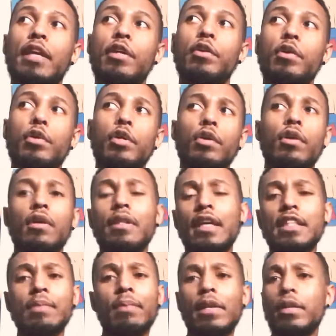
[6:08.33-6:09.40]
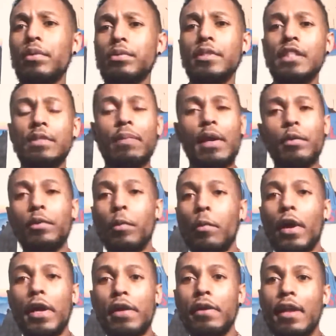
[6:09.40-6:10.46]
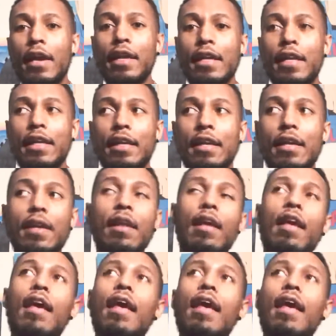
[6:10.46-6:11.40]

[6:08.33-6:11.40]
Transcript: your classmate knows this, but I don't know why you're not getting it.